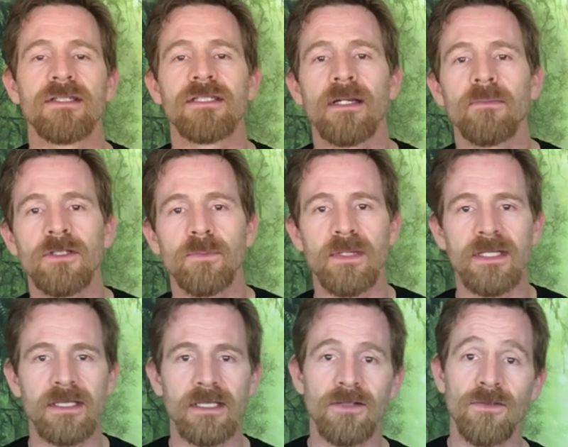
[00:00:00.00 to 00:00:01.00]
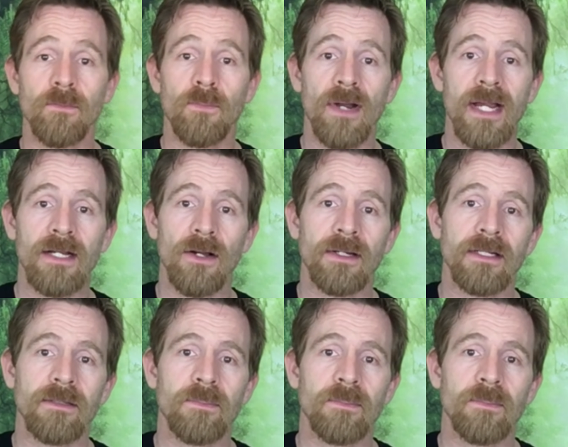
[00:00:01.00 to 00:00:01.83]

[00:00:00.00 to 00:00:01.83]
some species from preying on it,